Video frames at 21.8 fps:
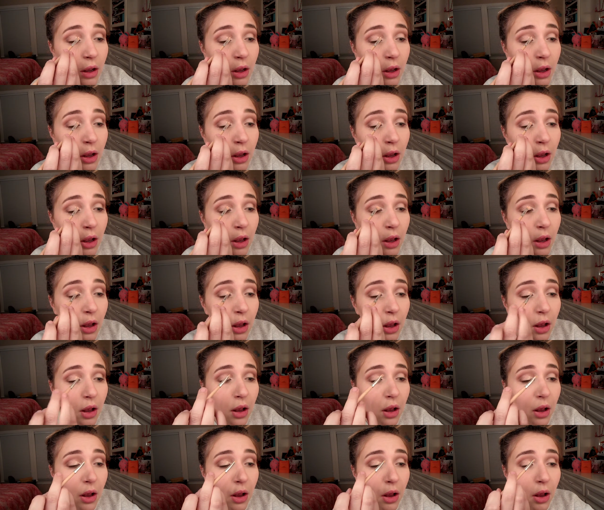
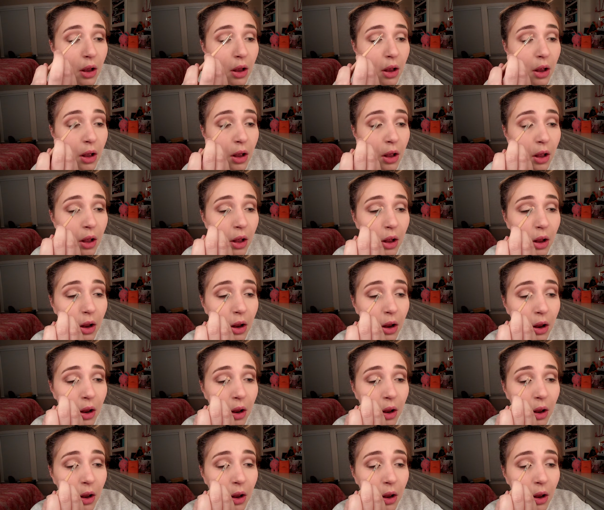(silence)